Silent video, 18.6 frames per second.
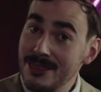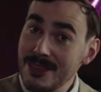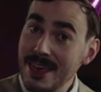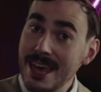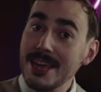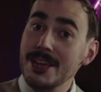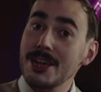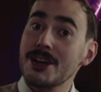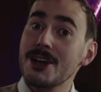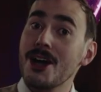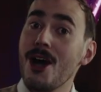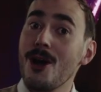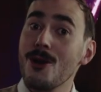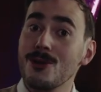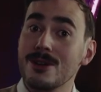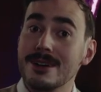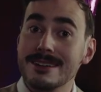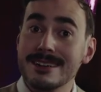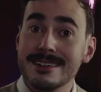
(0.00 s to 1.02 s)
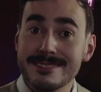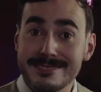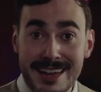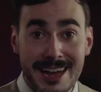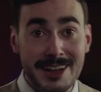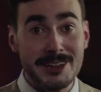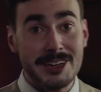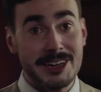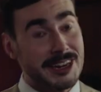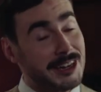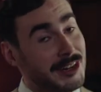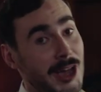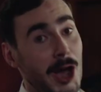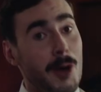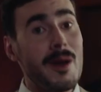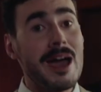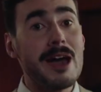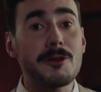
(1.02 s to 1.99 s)
there you go. Now you can
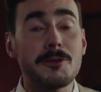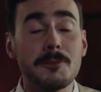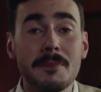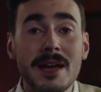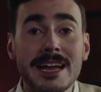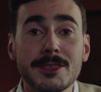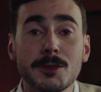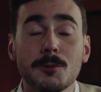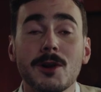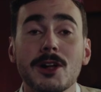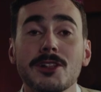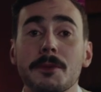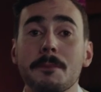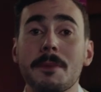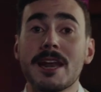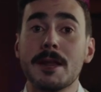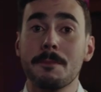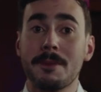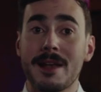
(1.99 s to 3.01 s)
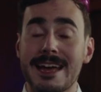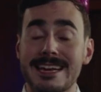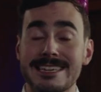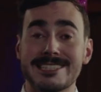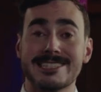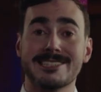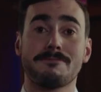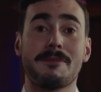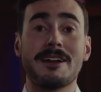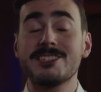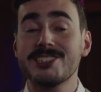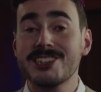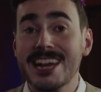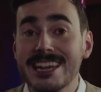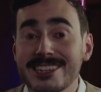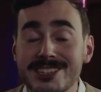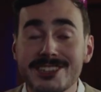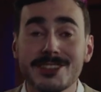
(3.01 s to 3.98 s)
go out and make the world a better place by
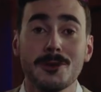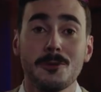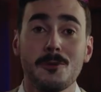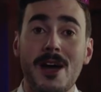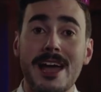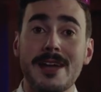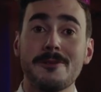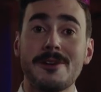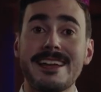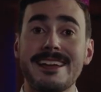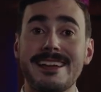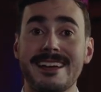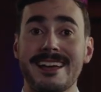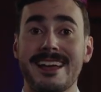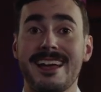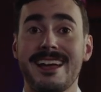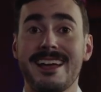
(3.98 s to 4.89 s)
changing the way we.